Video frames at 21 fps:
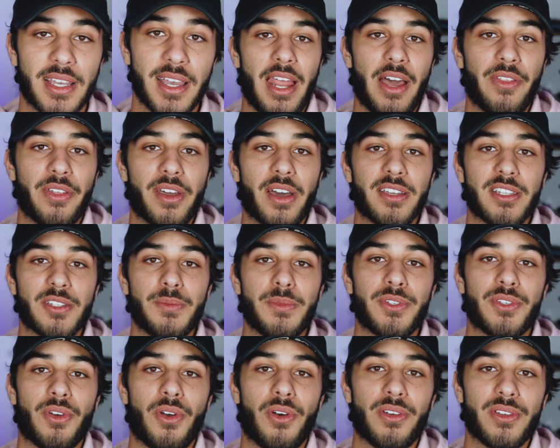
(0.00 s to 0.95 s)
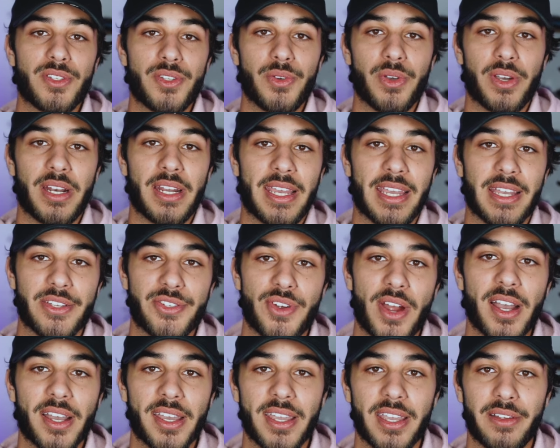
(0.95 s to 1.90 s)
Now, the customers are also going to get
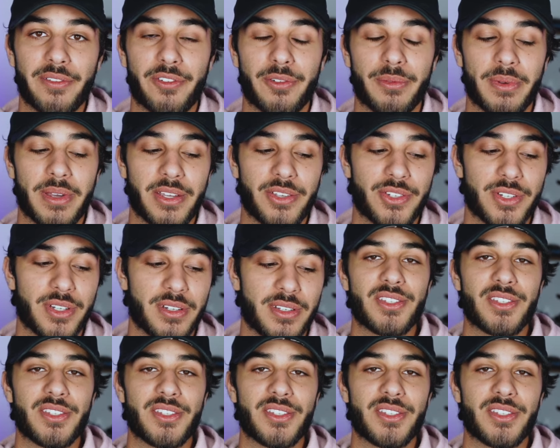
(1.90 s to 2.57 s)
tracking information.